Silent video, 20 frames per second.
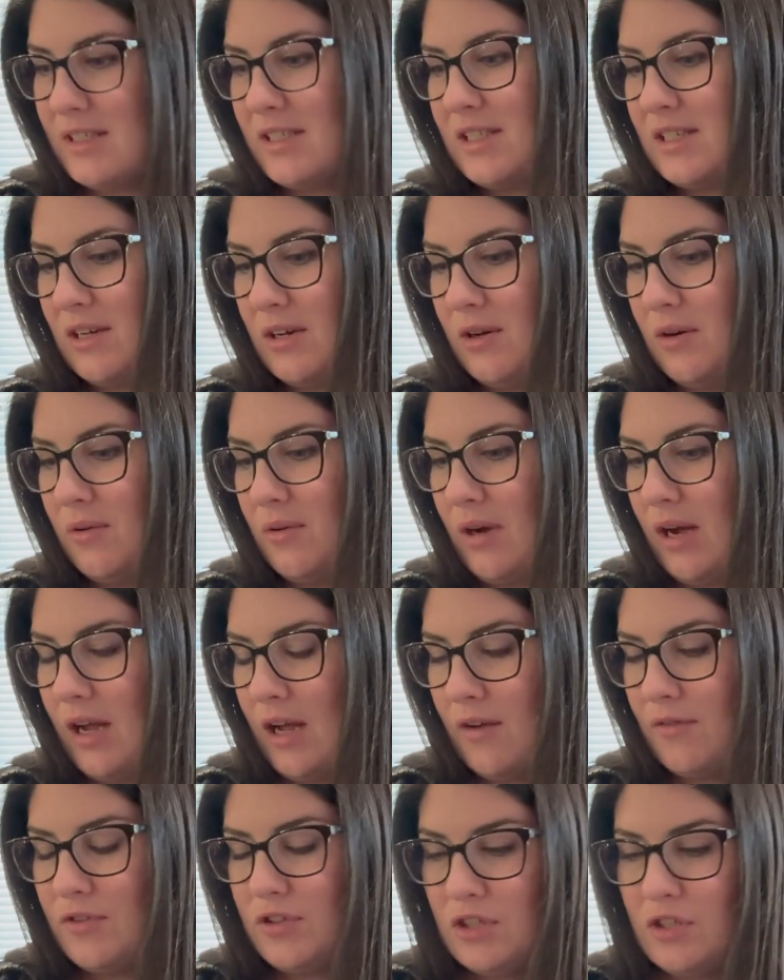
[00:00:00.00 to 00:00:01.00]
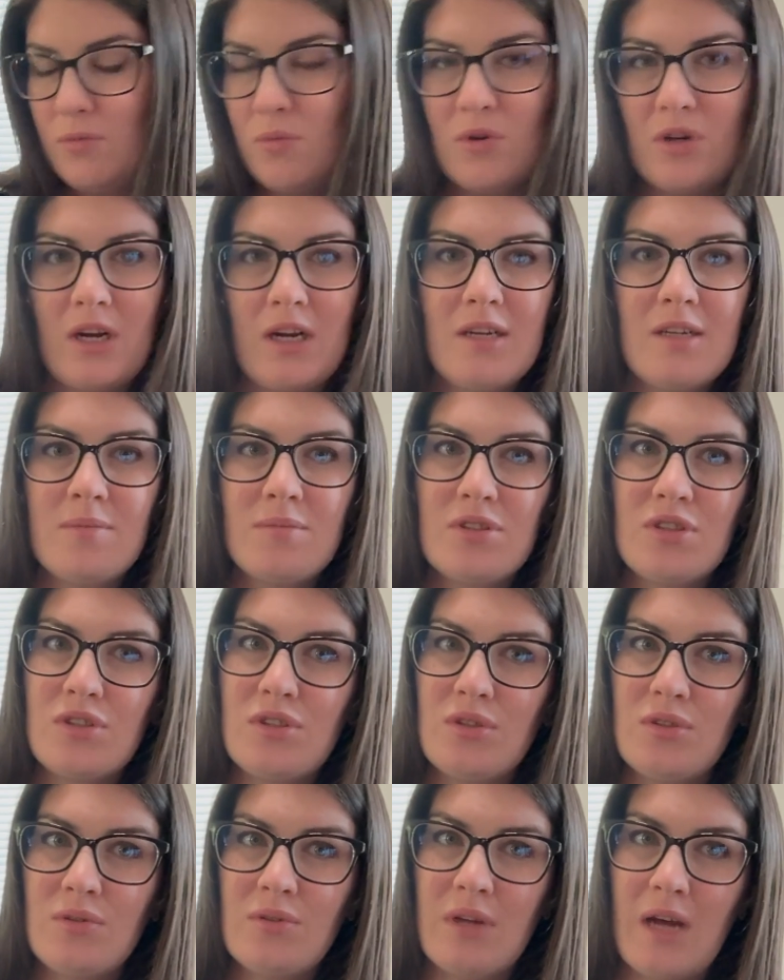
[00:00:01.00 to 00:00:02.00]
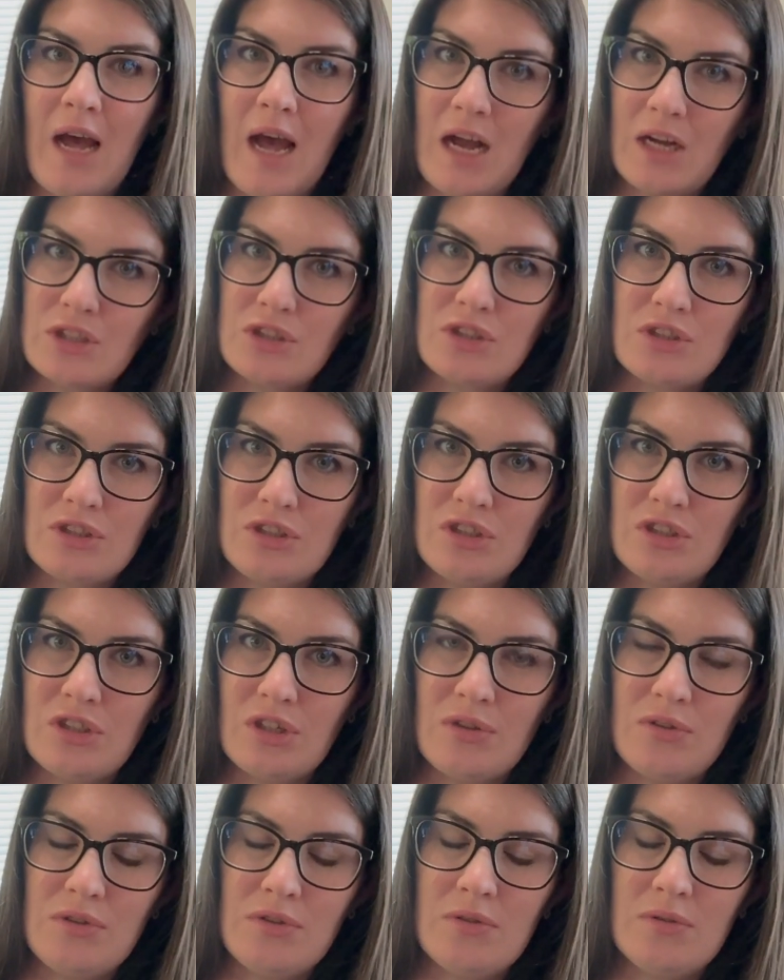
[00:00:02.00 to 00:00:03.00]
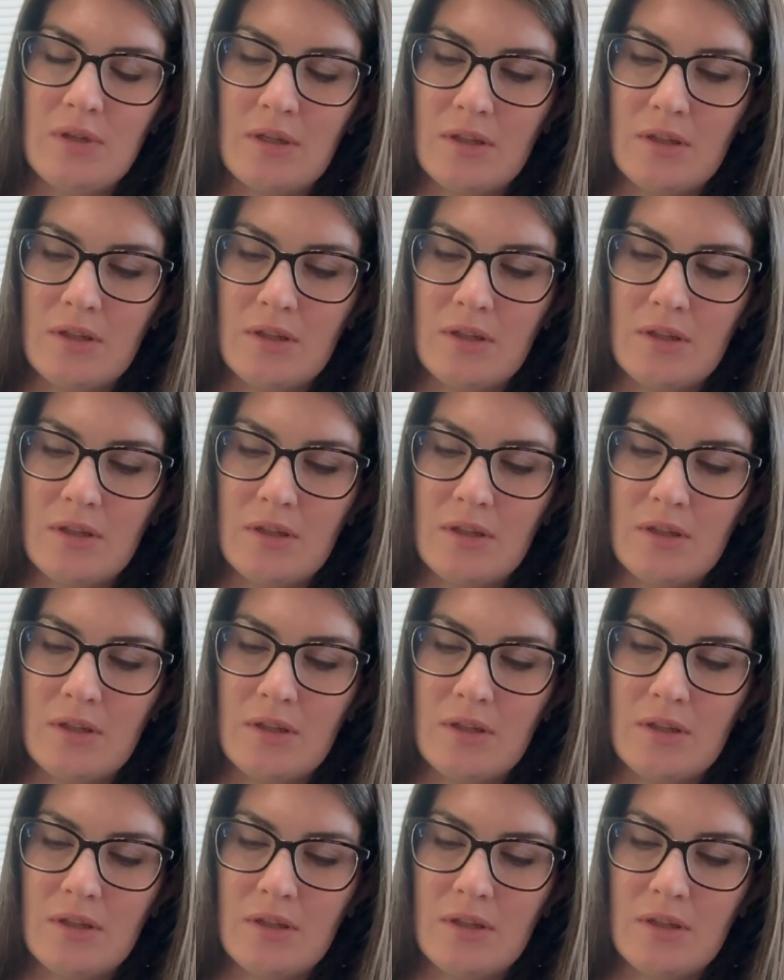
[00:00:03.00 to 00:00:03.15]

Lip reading: so I have 2 more items to actually show you,